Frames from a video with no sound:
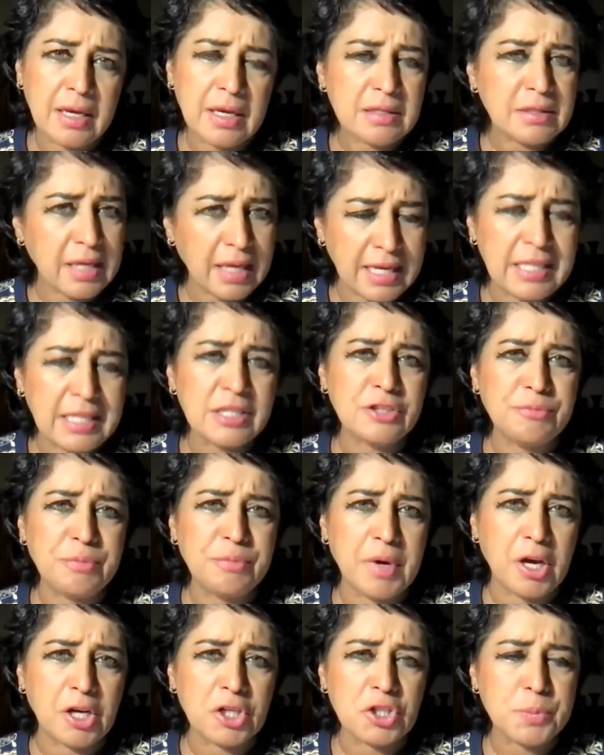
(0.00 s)
the 8th of
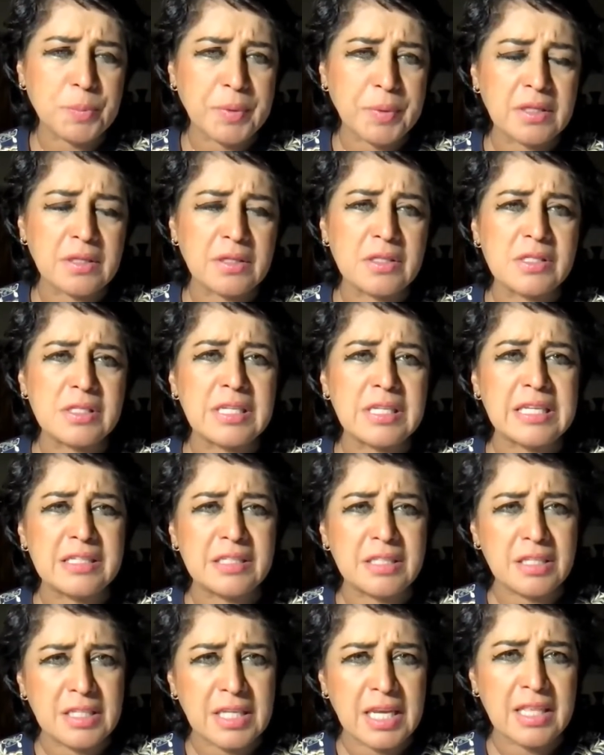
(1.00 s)
March, because
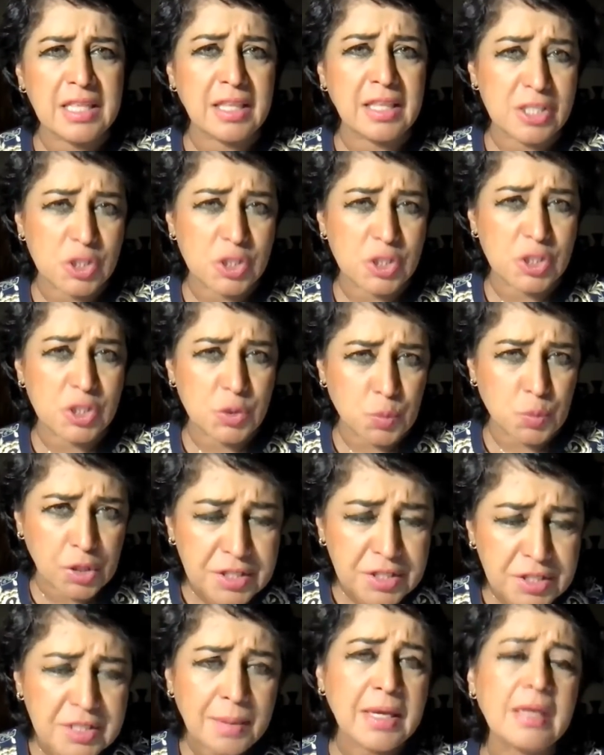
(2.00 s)
it's a day that's
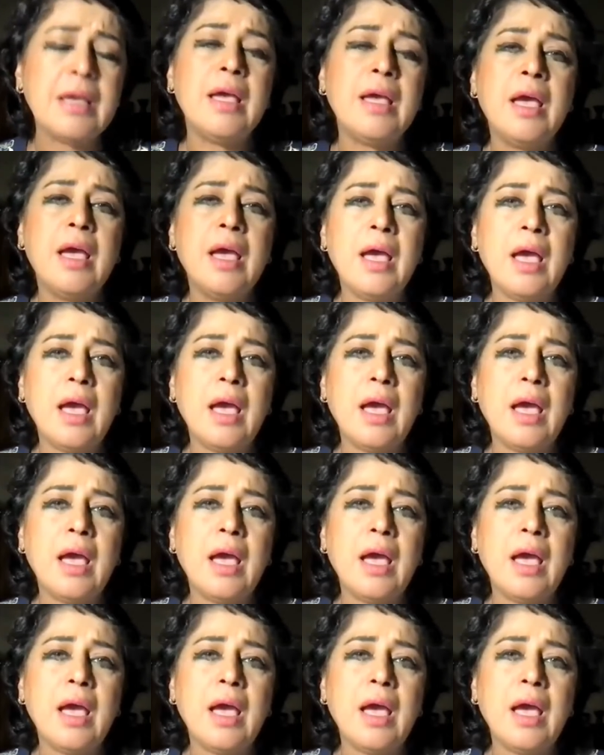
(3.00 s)
worth naming,